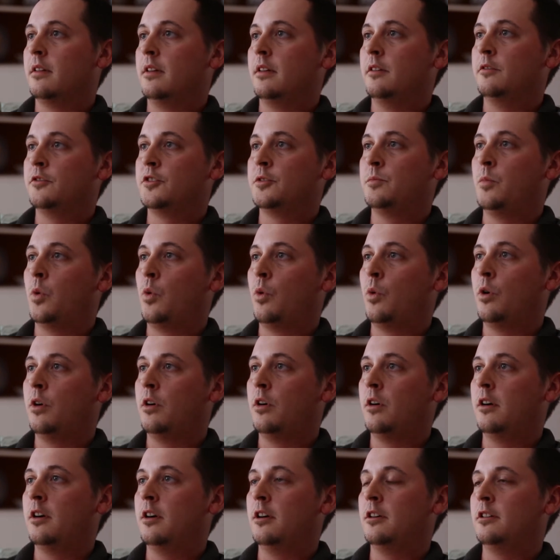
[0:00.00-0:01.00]
It was
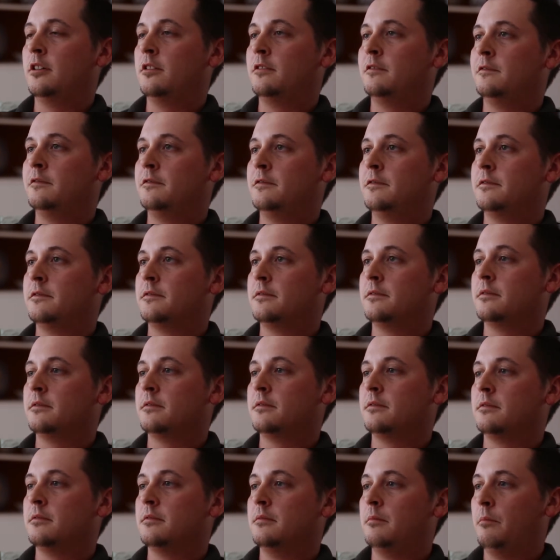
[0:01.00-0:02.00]
more of
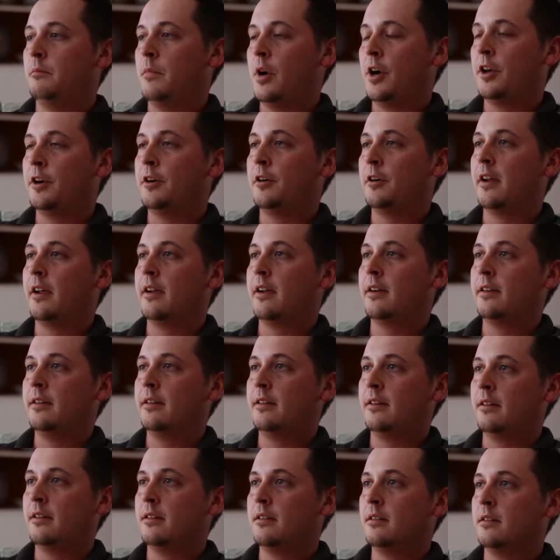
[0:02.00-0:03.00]
modern
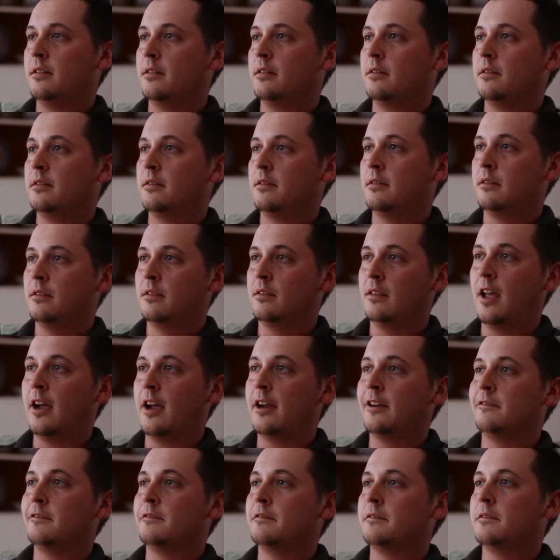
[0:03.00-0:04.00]
day
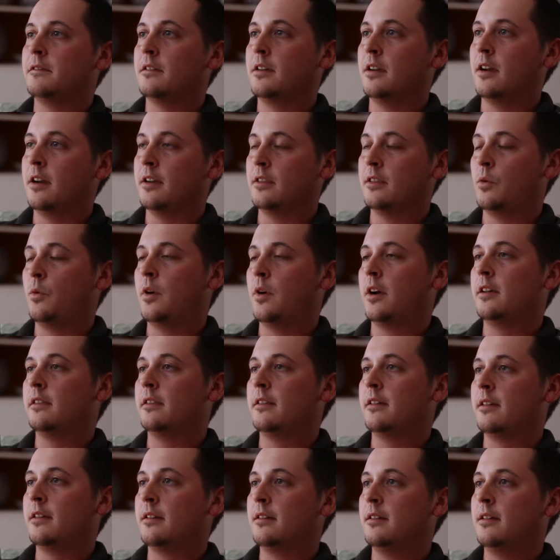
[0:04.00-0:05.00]
life and the way
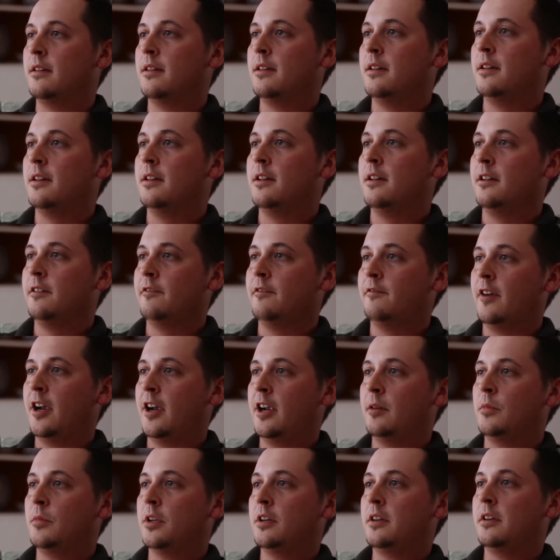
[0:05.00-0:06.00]
that
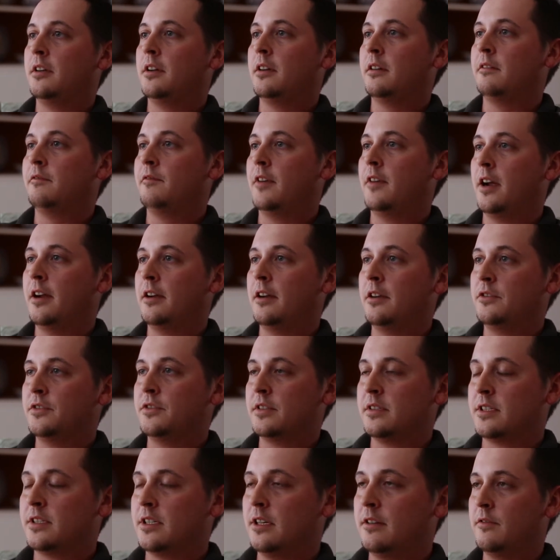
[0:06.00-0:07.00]
family and
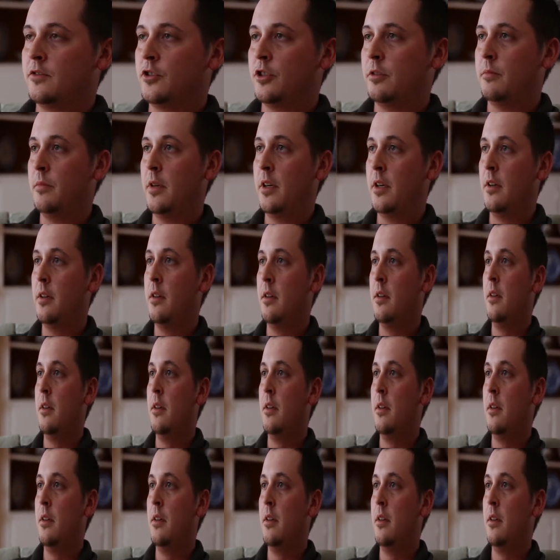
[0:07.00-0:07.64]
values and stuff should be.